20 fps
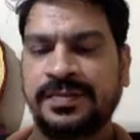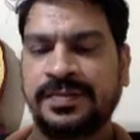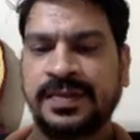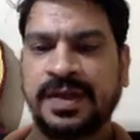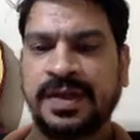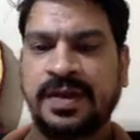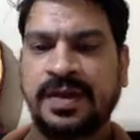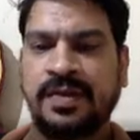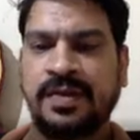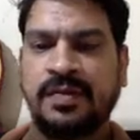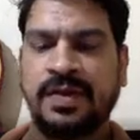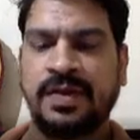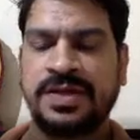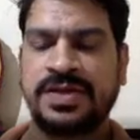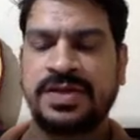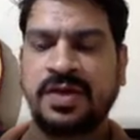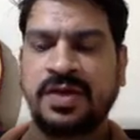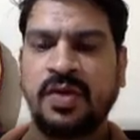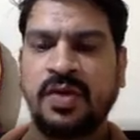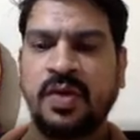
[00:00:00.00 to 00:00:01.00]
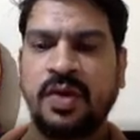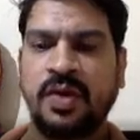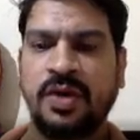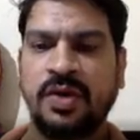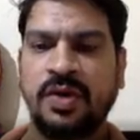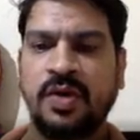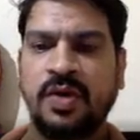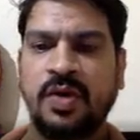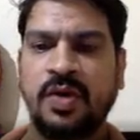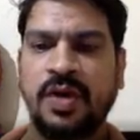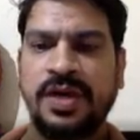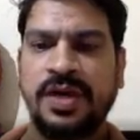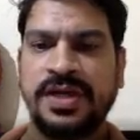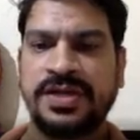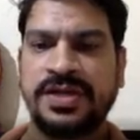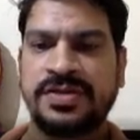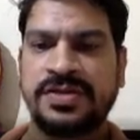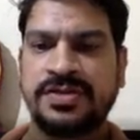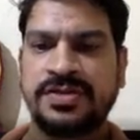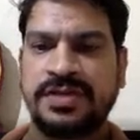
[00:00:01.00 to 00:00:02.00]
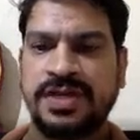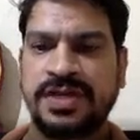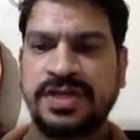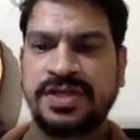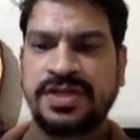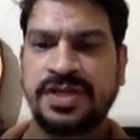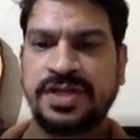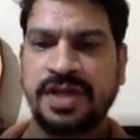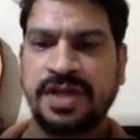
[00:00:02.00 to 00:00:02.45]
What is a goal? Goal is to reach the